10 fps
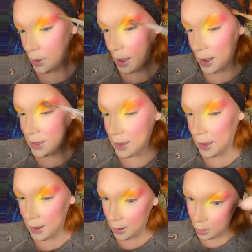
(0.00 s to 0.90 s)
And
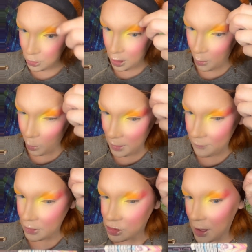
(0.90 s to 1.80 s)
again, don't worry if
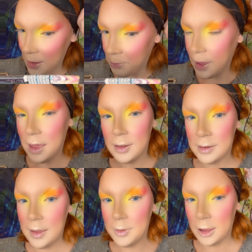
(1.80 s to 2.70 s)
the shape
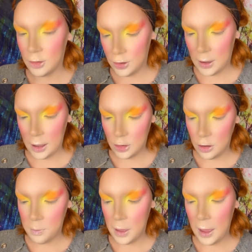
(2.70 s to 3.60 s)
seems like it's getting
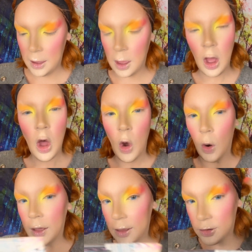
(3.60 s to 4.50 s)
too big or
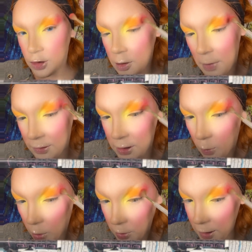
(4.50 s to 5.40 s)
like it's too messy.
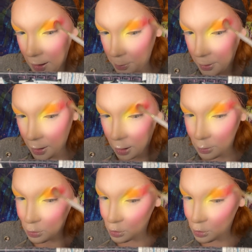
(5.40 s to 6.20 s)
We'll clean it up later.